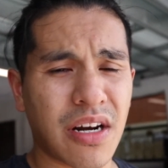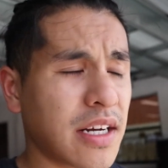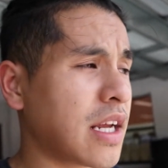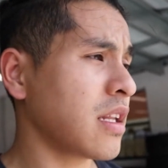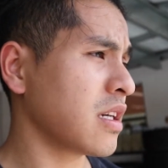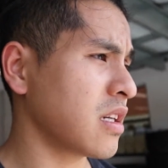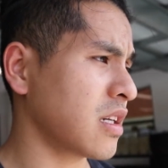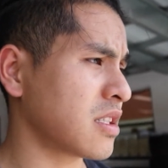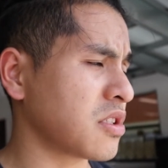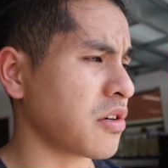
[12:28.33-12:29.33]
I daily it
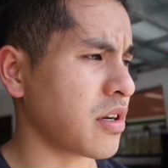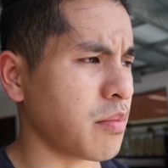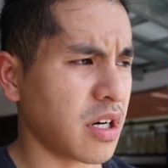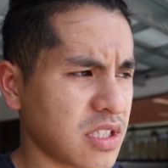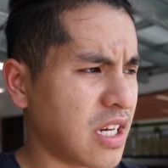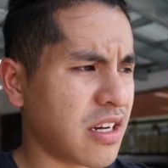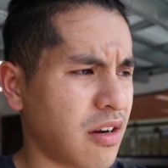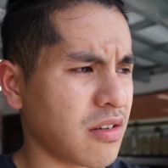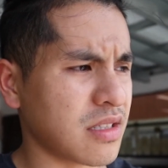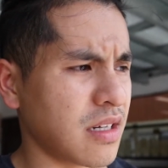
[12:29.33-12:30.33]
gets dirty, bugs hit it
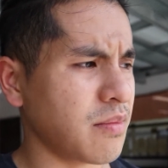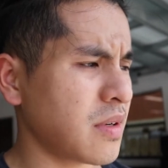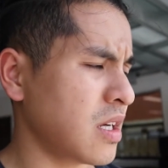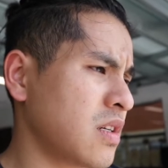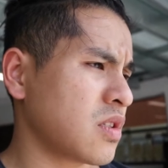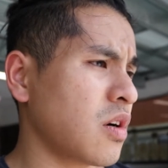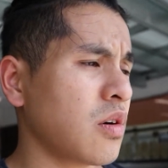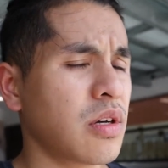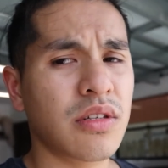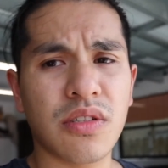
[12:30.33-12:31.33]
all the time.
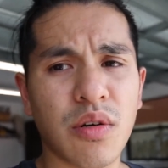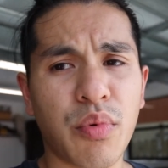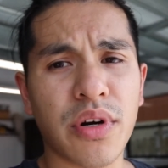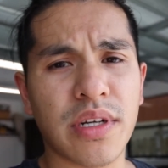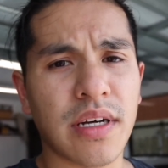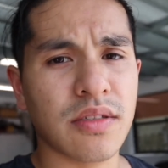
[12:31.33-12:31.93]
So there's no point.